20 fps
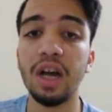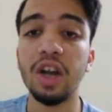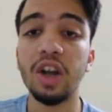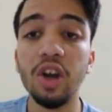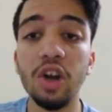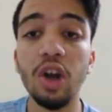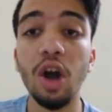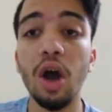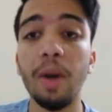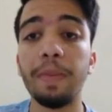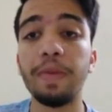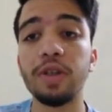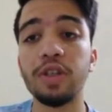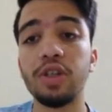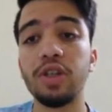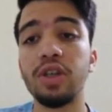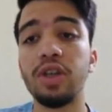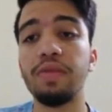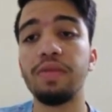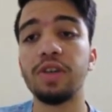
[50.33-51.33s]
good
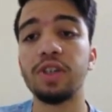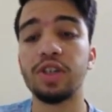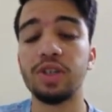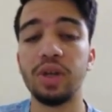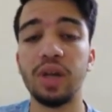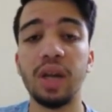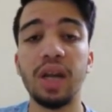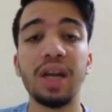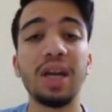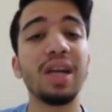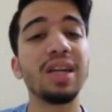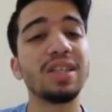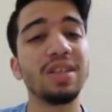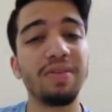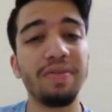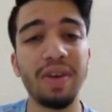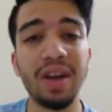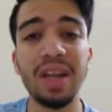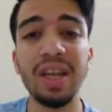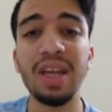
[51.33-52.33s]
opportunity for Sri Lanka. It's
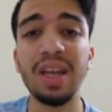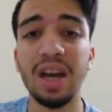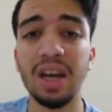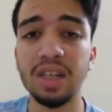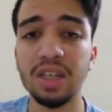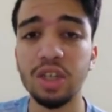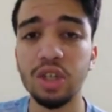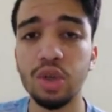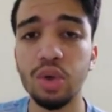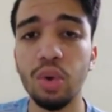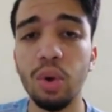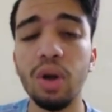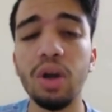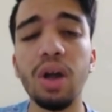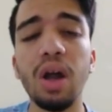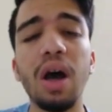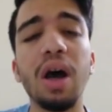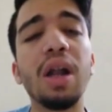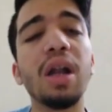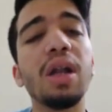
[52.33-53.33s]
a very young
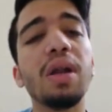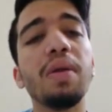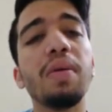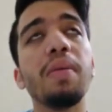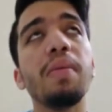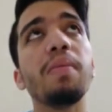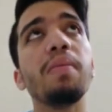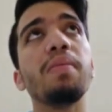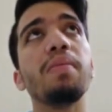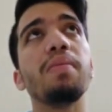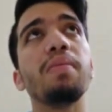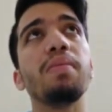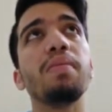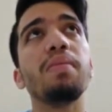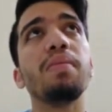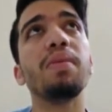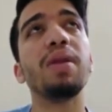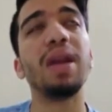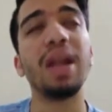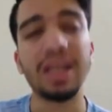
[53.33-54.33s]
squad, a
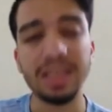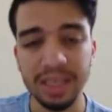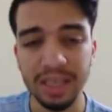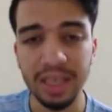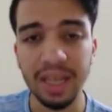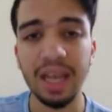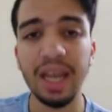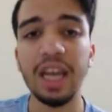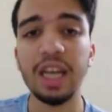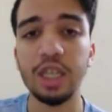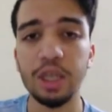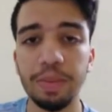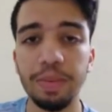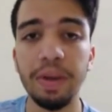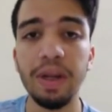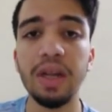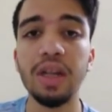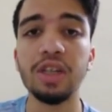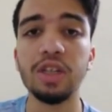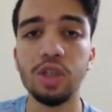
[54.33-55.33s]
less
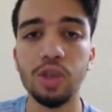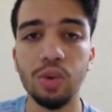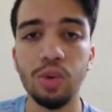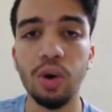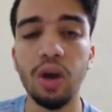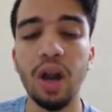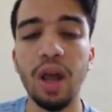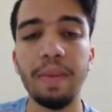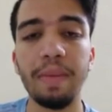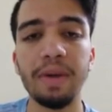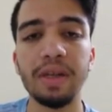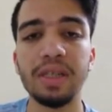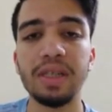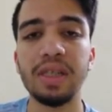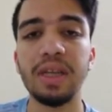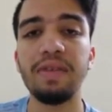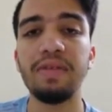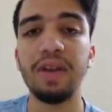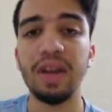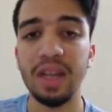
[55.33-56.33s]
experienced squad, I must
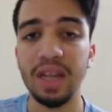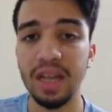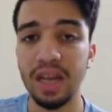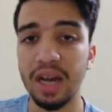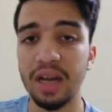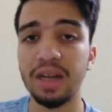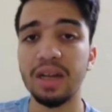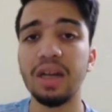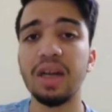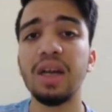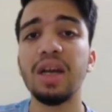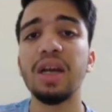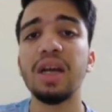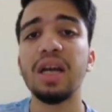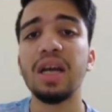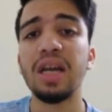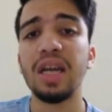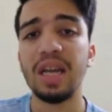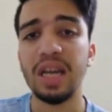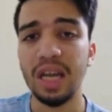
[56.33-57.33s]
say, very young,
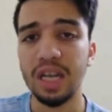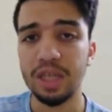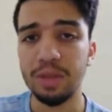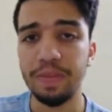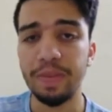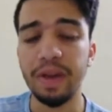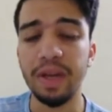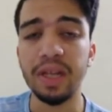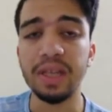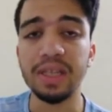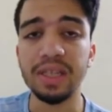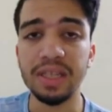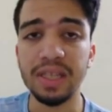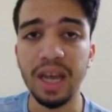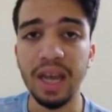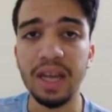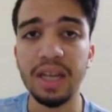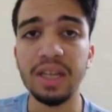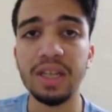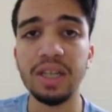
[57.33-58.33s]
inexperienced
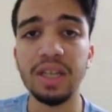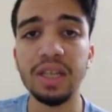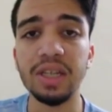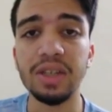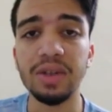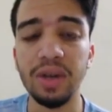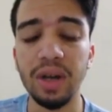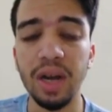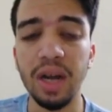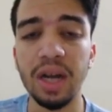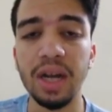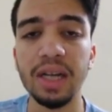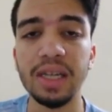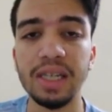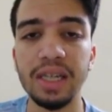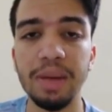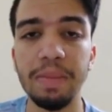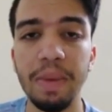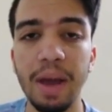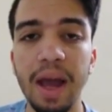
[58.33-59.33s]
side the Sri Lanka
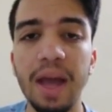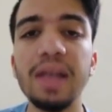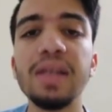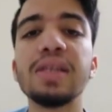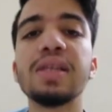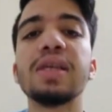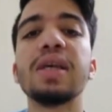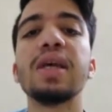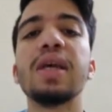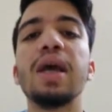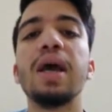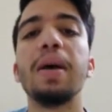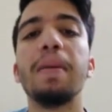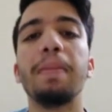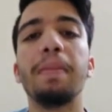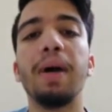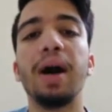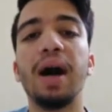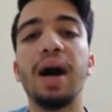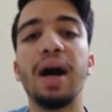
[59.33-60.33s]
team has,
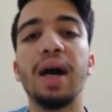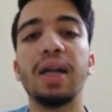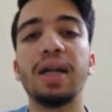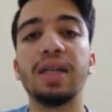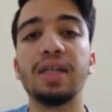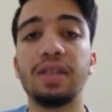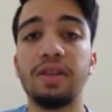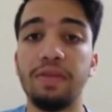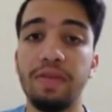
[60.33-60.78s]
but it's